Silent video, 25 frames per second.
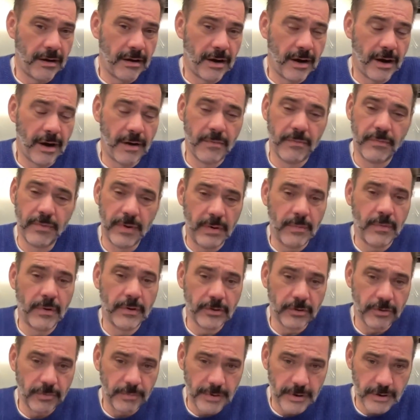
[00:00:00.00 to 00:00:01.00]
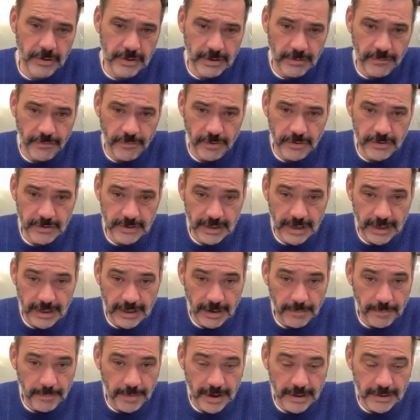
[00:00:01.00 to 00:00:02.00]
I really wanted to make a difference. And I
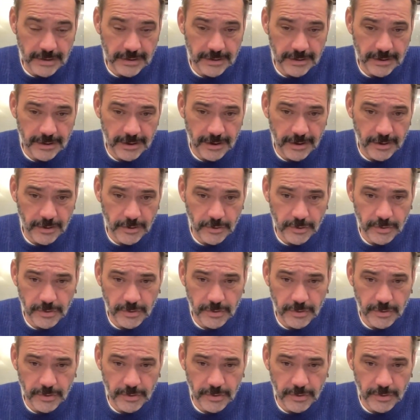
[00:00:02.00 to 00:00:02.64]
met uh,